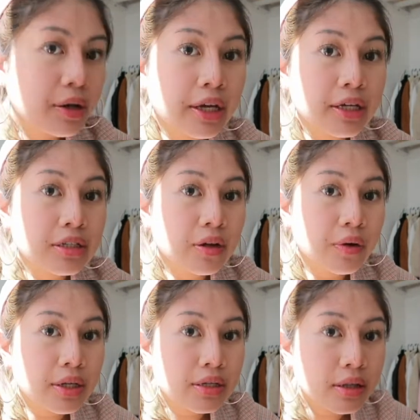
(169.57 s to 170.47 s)
Okay, so
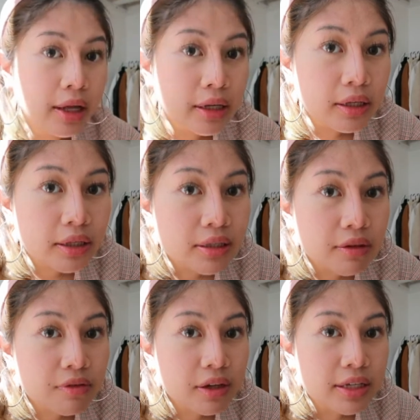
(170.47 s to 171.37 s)
it's like this
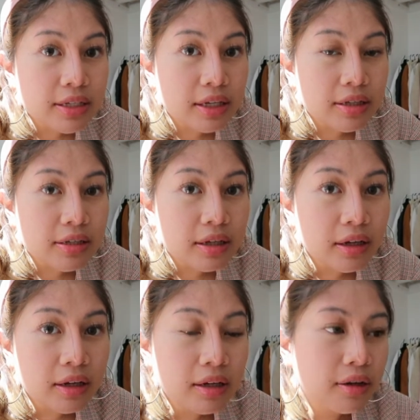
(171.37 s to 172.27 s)
if you guys can
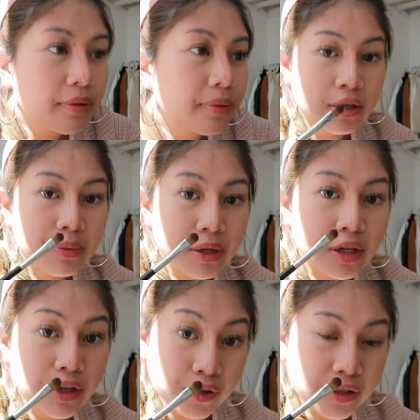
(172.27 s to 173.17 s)
see it. I'm
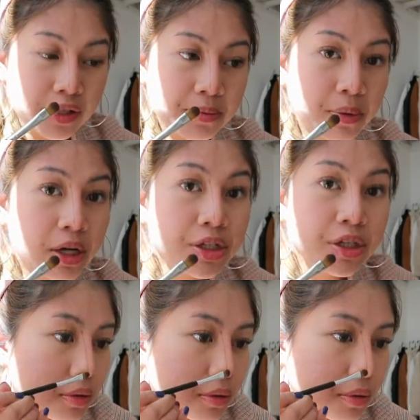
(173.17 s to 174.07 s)
gonna use this
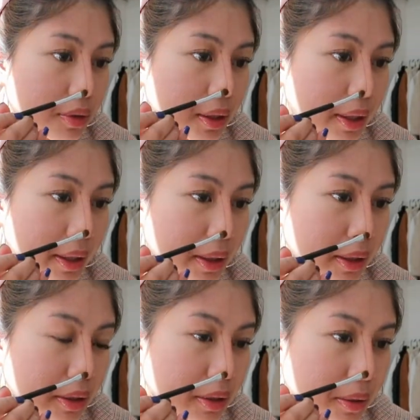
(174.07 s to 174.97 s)
brush to do it like
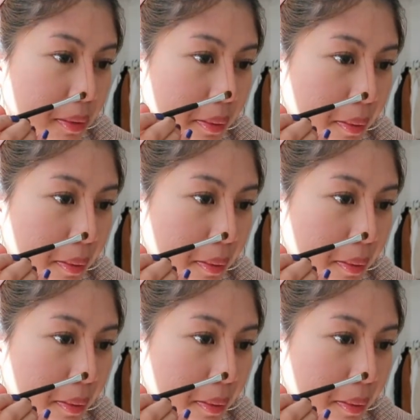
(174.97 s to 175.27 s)
this.